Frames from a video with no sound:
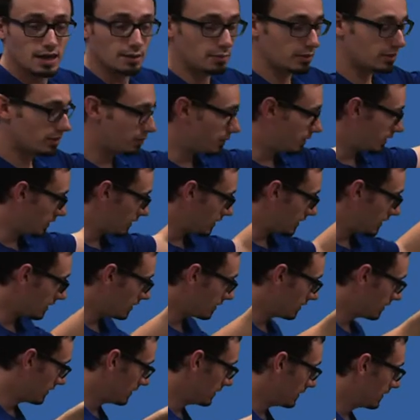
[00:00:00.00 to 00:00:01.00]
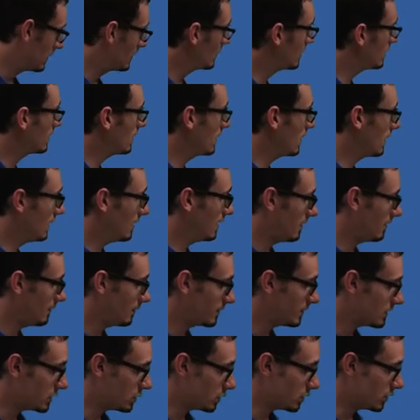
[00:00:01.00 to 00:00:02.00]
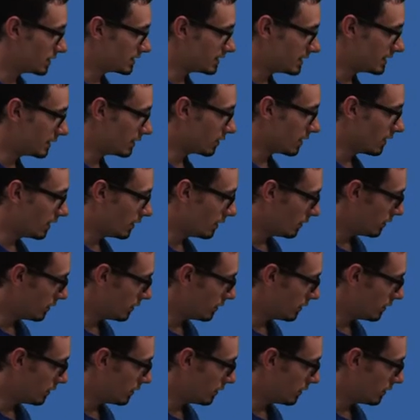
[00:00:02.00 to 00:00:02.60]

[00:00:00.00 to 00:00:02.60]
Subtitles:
of the building, to a 0,